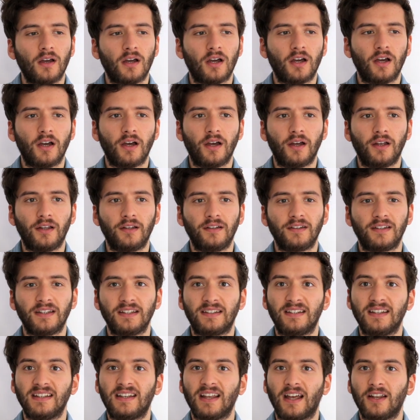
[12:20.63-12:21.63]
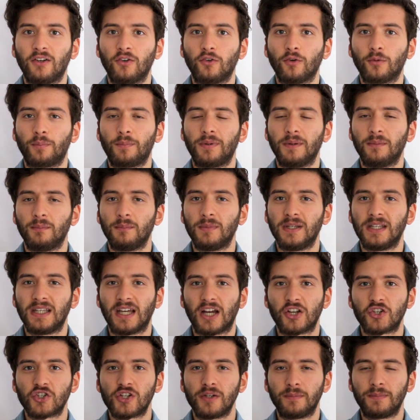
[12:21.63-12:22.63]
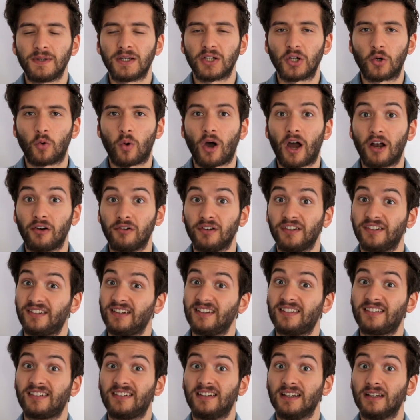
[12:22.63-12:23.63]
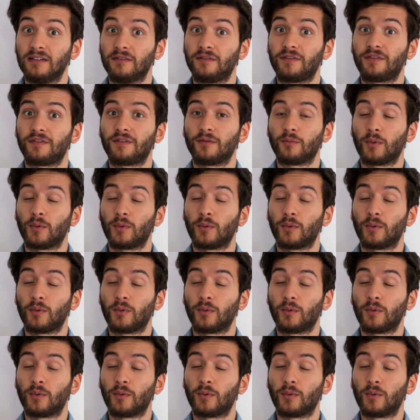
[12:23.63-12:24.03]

And it did end up in me actually being quite resistive